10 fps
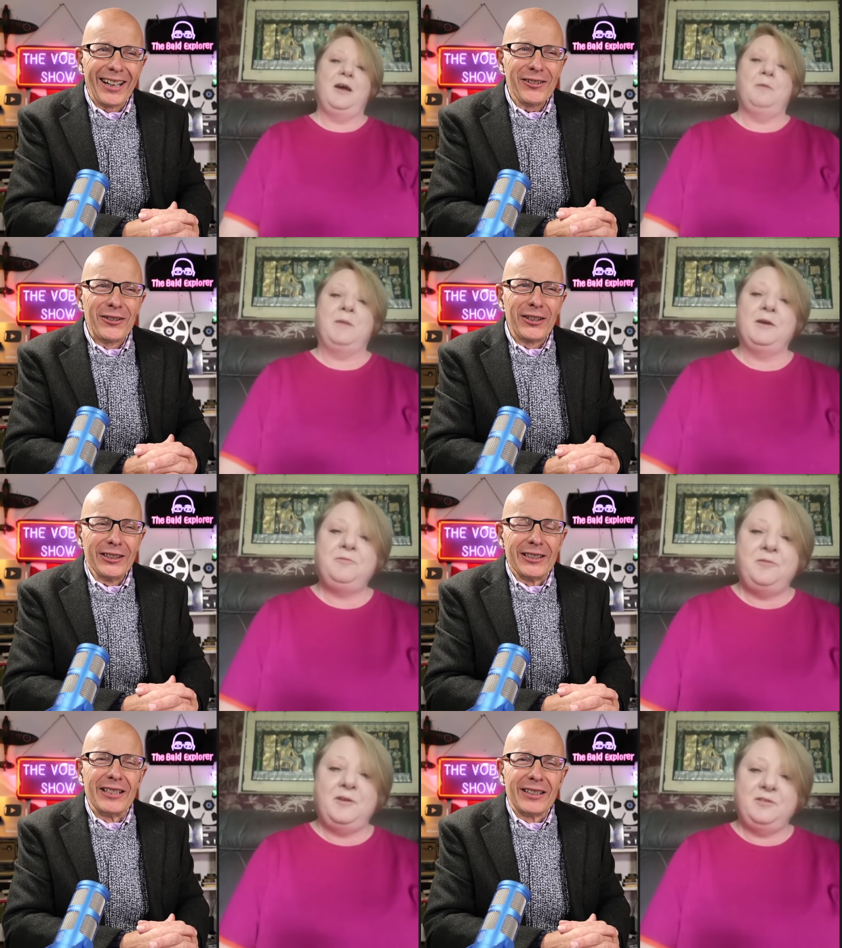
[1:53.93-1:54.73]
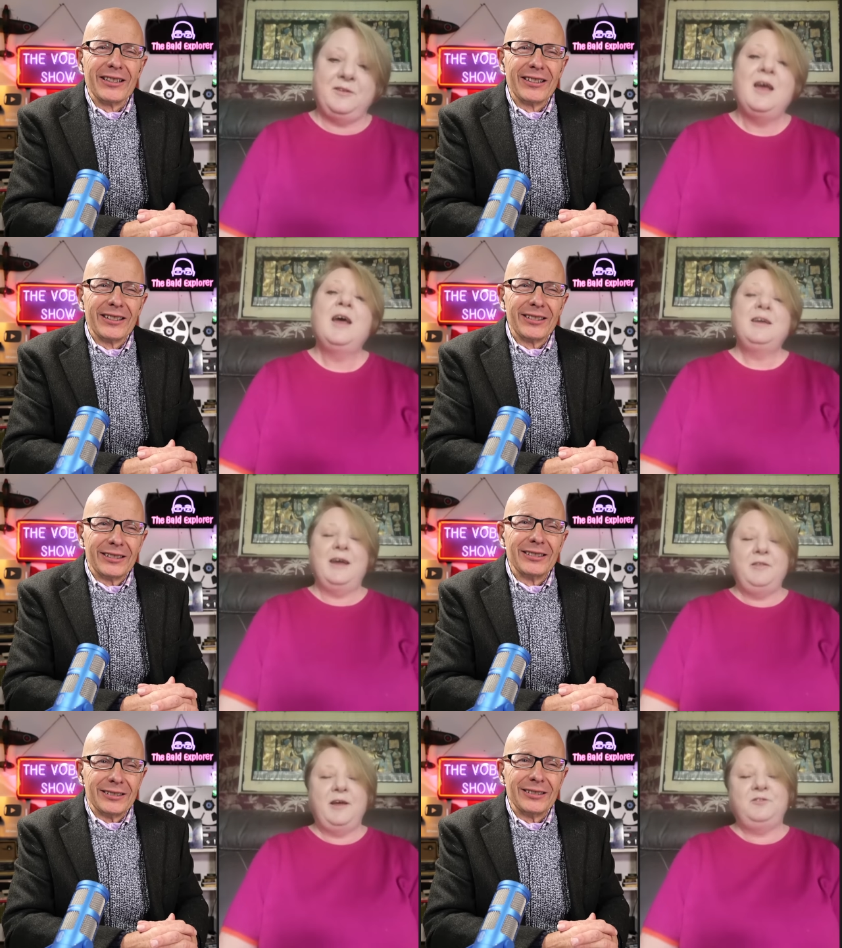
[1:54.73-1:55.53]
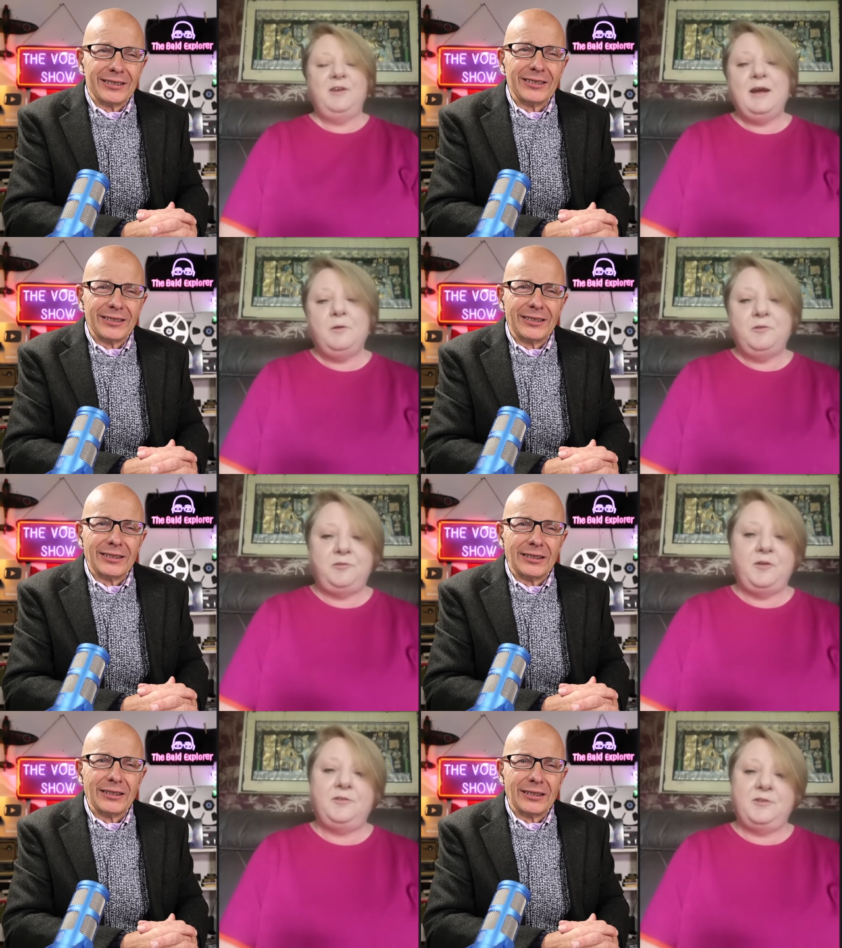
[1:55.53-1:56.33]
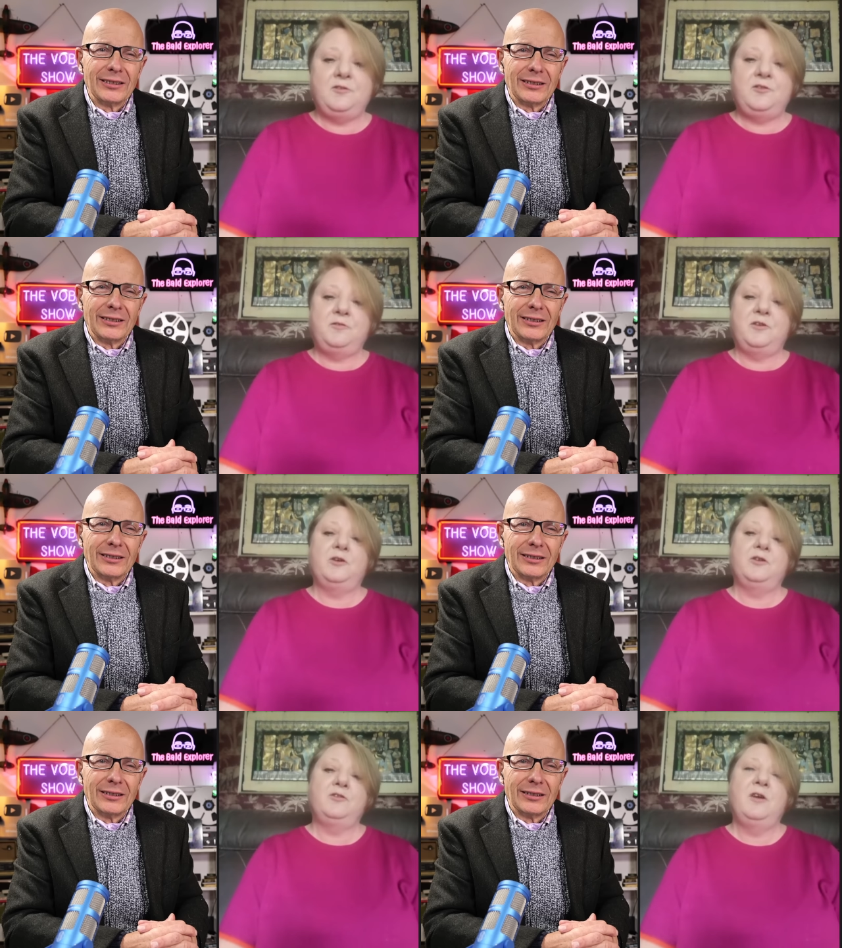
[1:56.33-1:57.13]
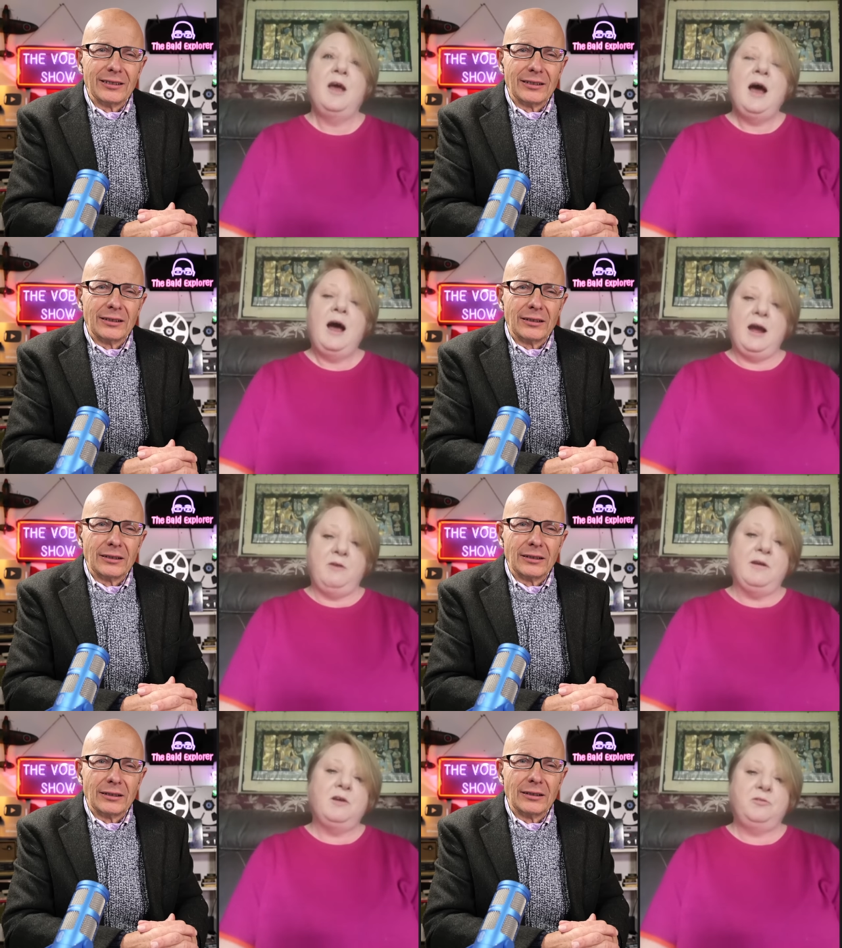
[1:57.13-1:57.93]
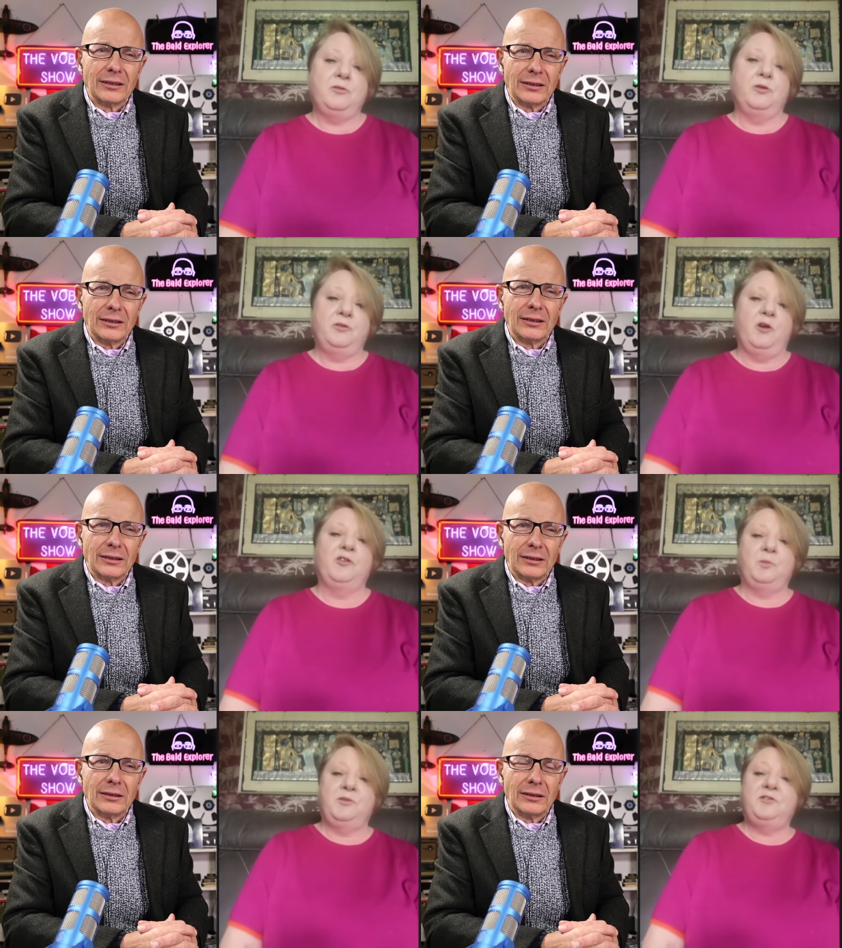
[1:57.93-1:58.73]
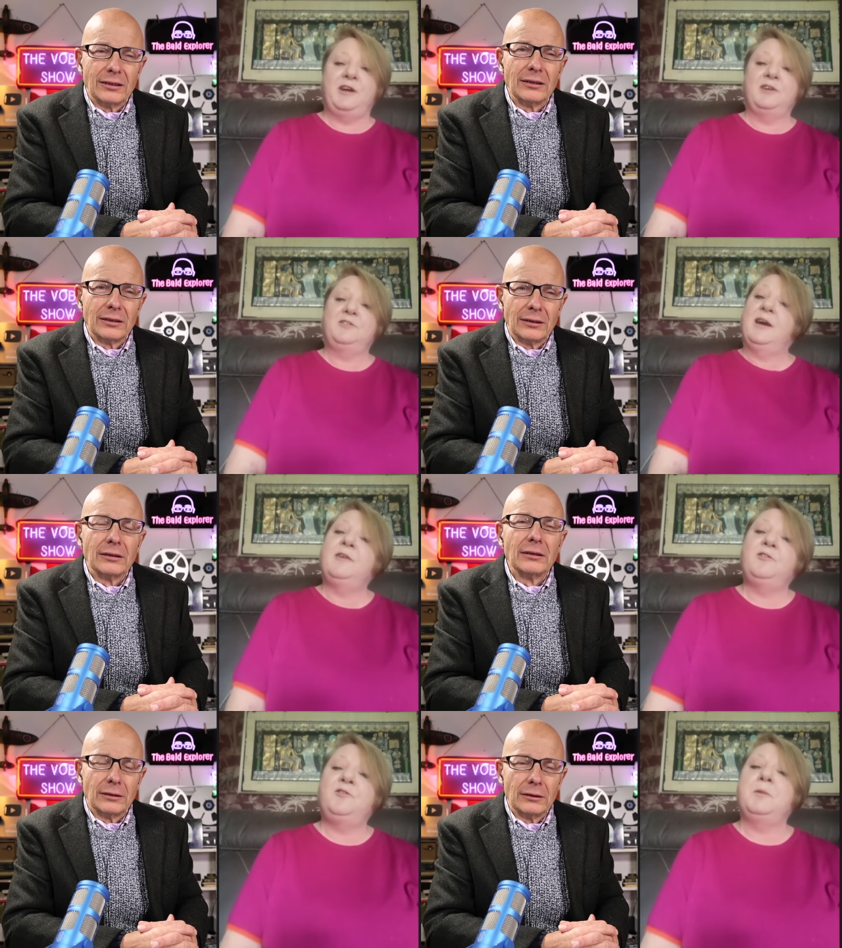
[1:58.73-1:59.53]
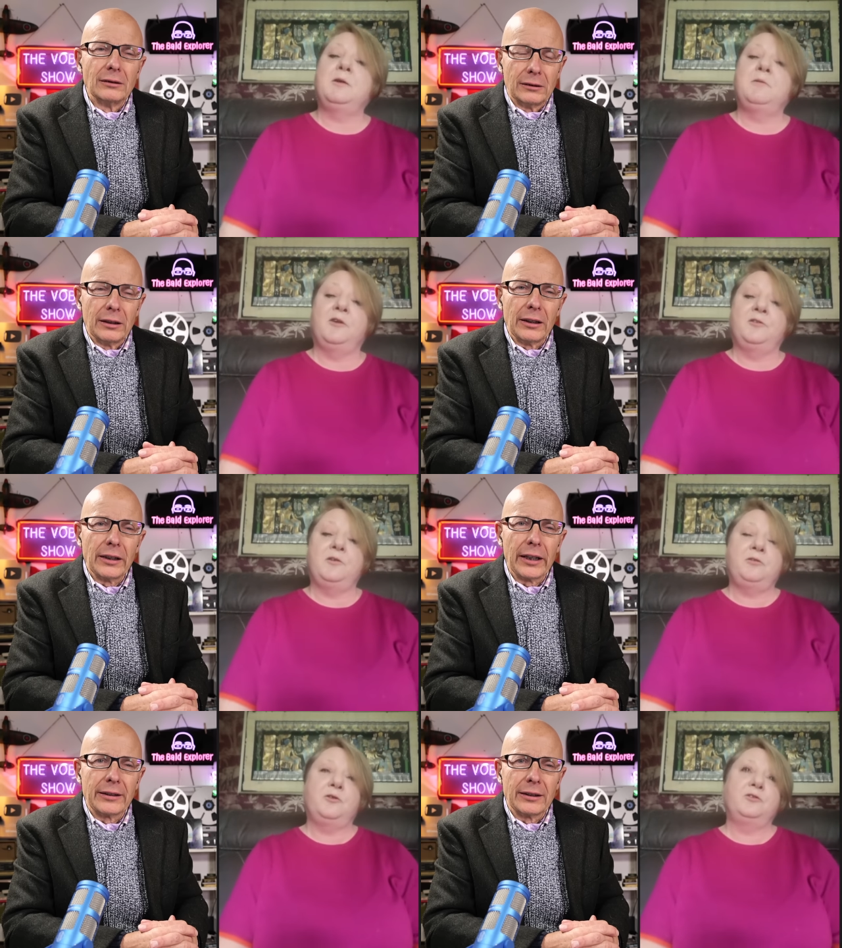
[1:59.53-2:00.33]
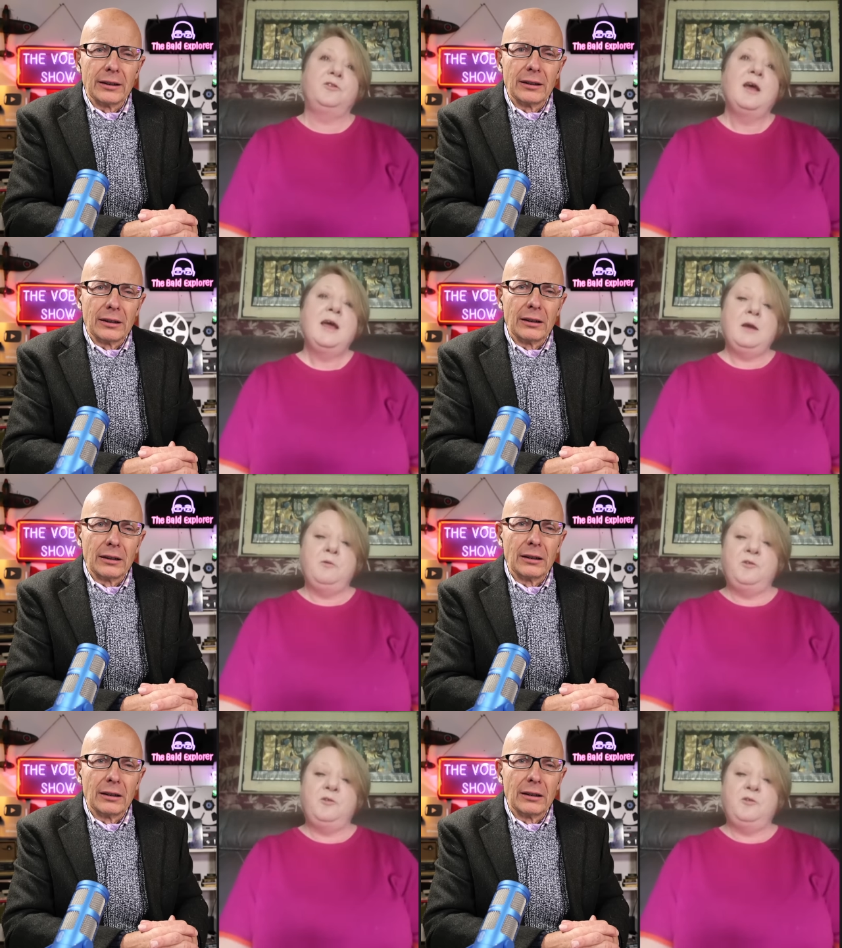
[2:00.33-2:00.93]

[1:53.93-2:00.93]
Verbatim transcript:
Speaker 1: Um, oh, I, good yeah, that day I was first interviewed, I really thought the odds were stacked against me because I thought yes it was